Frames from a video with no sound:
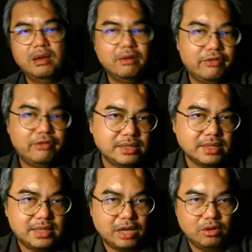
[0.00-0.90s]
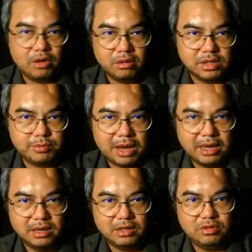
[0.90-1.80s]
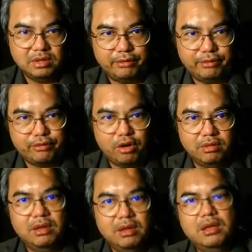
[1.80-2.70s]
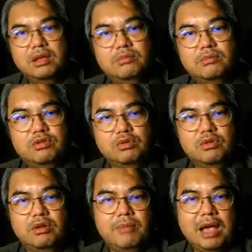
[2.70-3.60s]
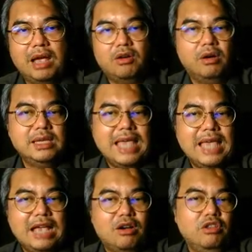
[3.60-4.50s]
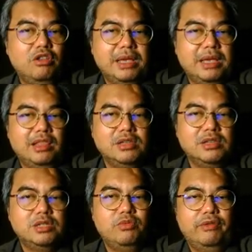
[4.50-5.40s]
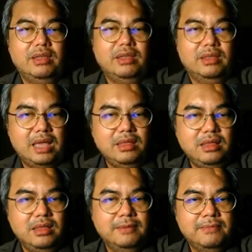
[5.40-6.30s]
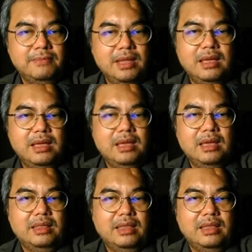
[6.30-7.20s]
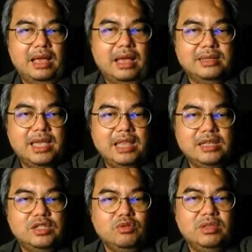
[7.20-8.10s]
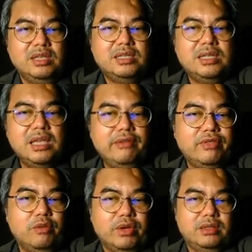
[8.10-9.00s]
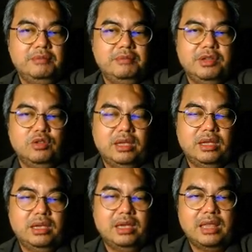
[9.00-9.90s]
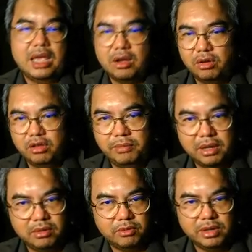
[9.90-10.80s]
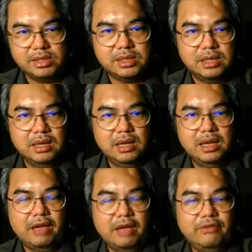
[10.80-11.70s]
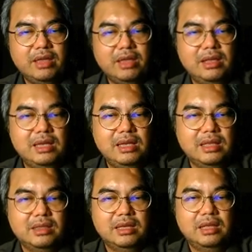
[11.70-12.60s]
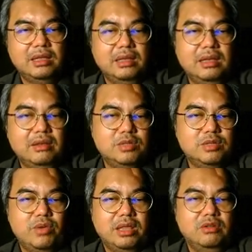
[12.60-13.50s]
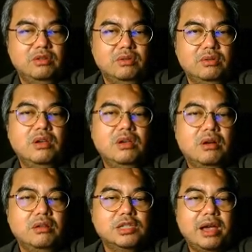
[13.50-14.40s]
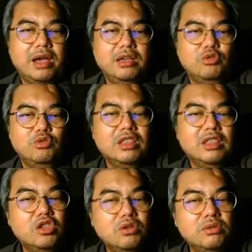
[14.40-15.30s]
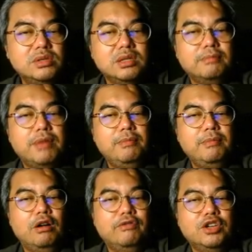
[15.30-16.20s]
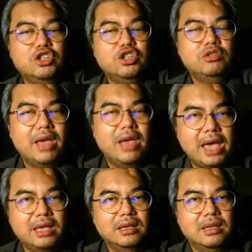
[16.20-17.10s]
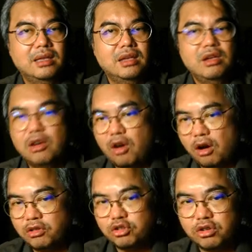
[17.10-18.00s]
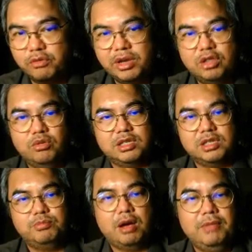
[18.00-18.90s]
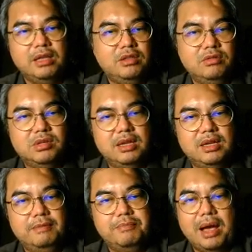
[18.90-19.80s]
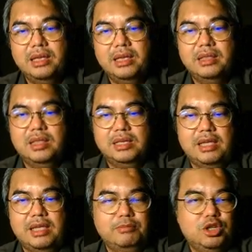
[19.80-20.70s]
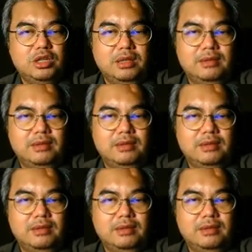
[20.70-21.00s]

First is that you conspire to defraud by causing economic loss with intent. The second is to deceive the victim into taking an economic risk. And finally, the third is when you conspire to induce a public official to act contrary to his public duty by deception.